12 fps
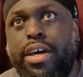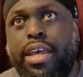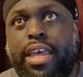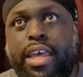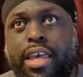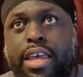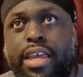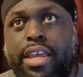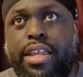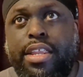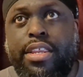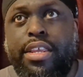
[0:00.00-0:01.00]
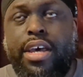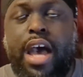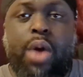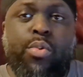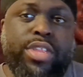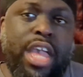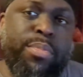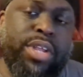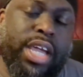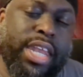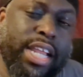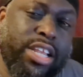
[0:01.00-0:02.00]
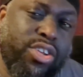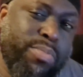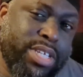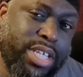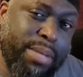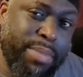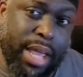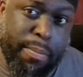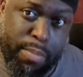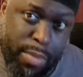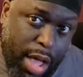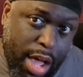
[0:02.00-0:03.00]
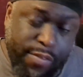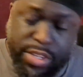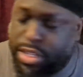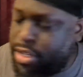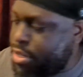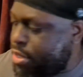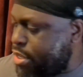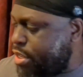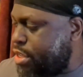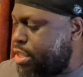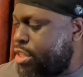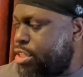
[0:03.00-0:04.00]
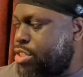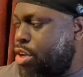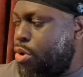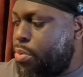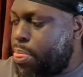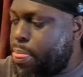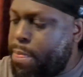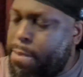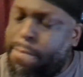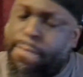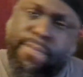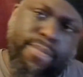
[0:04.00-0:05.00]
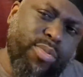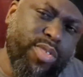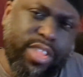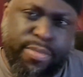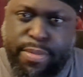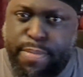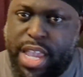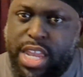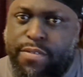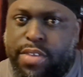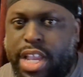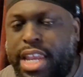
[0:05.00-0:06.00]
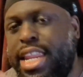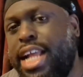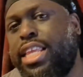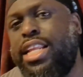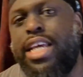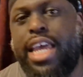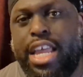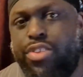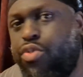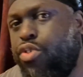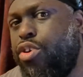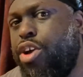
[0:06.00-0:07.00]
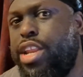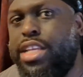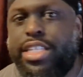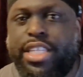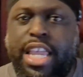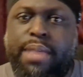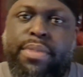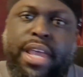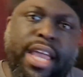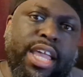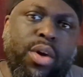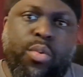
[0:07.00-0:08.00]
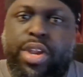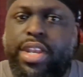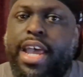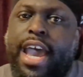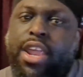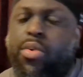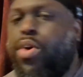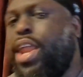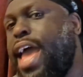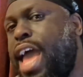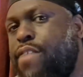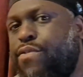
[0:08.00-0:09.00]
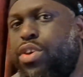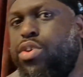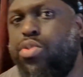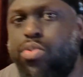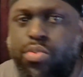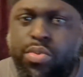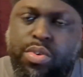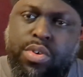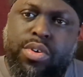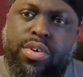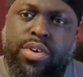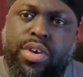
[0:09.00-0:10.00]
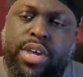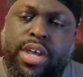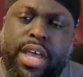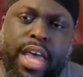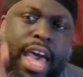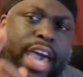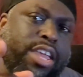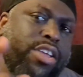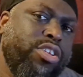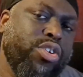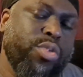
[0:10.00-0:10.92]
and I was able to connect it to my Steam Deck, obviously. So, speaking of connected to Android and Steam Deck and whatnot and what have you, how do you